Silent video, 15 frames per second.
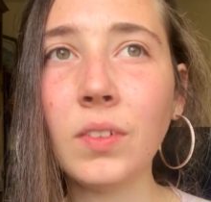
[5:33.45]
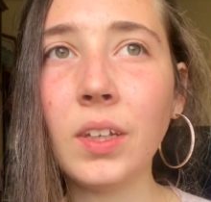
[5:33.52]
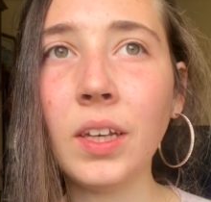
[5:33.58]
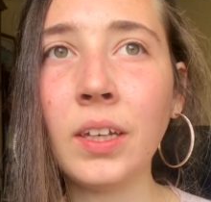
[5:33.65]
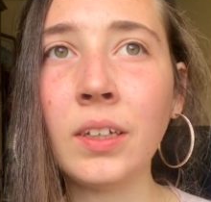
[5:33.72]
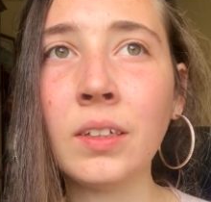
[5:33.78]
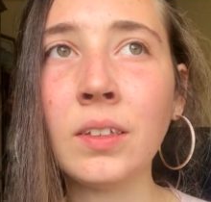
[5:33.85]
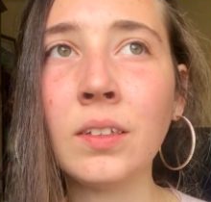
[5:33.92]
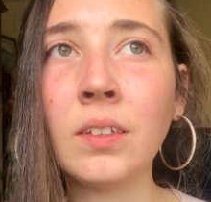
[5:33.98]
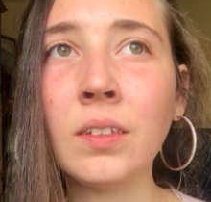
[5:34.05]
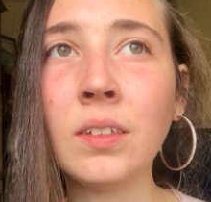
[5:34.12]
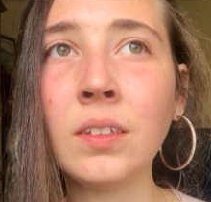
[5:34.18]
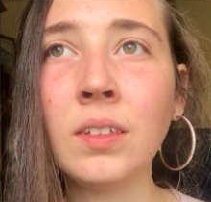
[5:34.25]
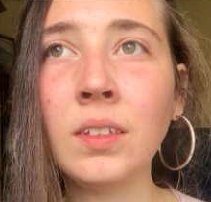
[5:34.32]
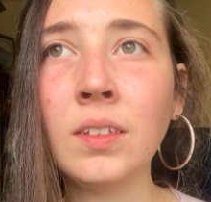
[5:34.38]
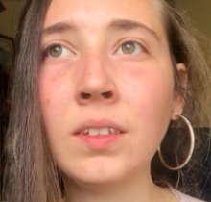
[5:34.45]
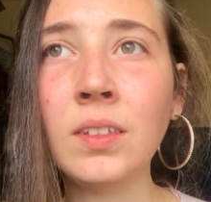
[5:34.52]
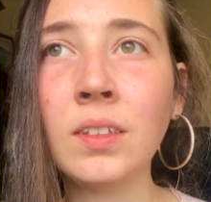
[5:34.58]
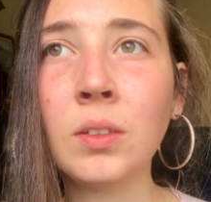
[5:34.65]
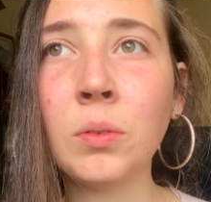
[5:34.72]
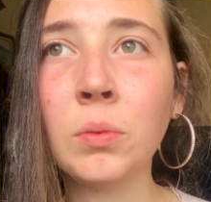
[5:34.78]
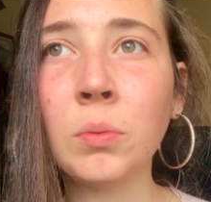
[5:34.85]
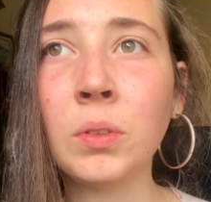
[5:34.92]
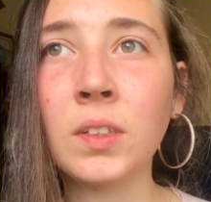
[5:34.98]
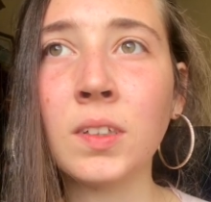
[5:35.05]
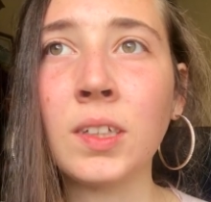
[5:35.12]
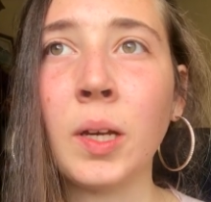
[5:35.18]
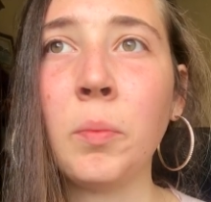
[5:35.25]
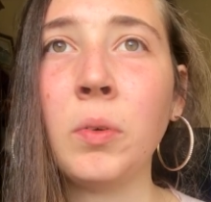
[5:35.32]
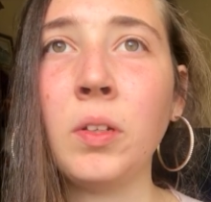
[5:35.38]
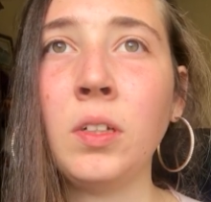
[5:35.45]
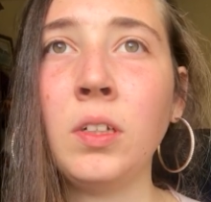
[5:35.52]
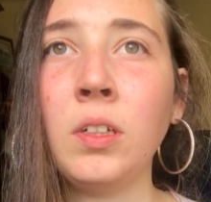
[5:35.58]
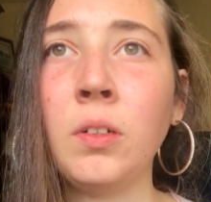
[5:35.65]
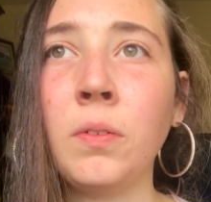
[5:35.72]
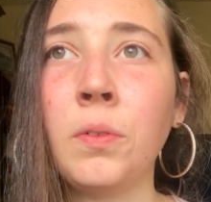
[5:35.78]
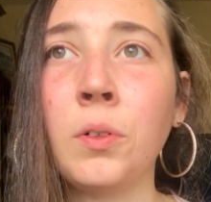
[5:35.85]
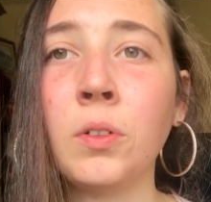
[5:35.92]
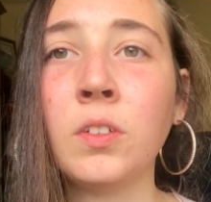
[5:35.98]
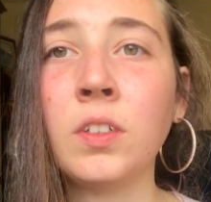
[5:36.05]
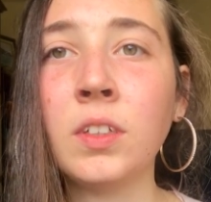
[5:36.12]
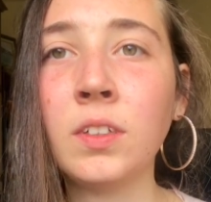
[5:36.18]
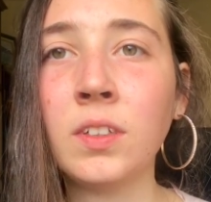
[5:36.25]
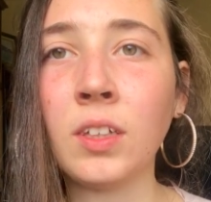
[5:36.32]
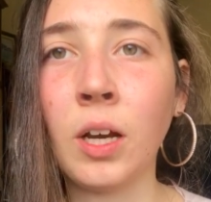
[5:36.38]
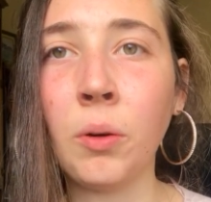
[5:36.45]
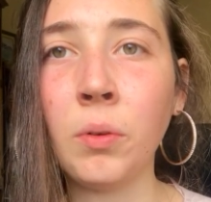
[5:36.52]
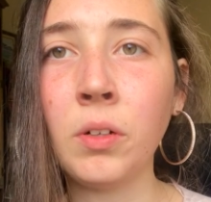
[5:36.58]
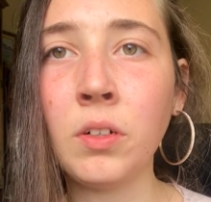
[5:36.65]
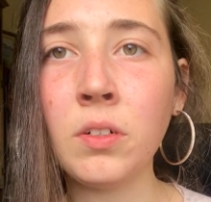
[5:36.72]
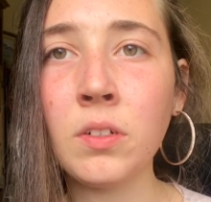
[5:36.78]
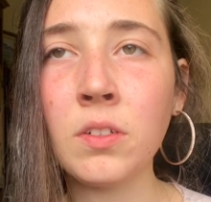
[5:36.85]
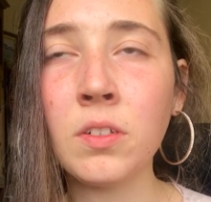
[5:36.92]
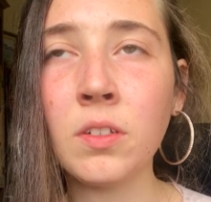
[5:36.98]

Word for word: And this was happening for six hours.